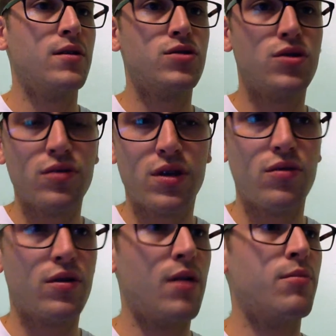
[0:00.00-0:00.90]
Two
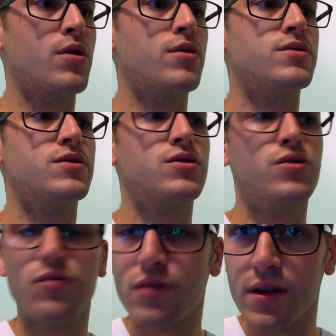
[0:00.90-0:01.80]
cucumbers,
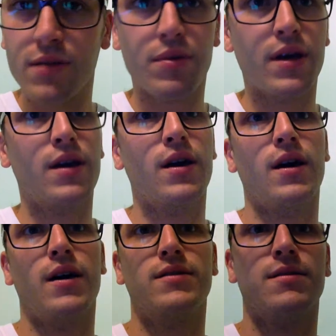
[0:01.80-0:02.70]
two really big
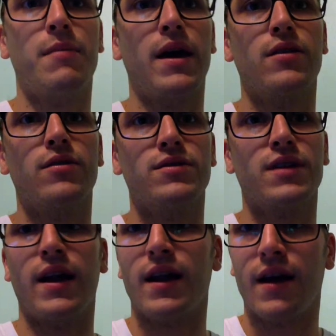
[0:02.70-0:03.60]
uh, tomatoes,
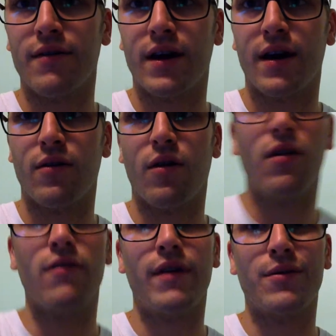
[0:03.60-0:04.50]
and an avocado.
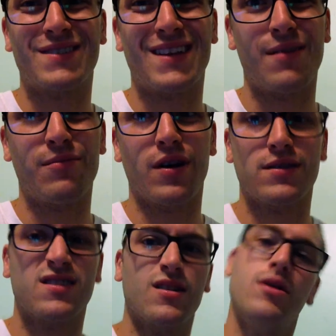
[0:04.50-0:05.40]
All of that was ten
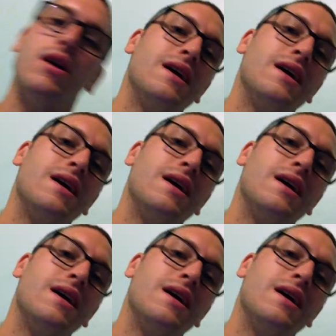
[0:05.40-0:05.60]
bucks. So,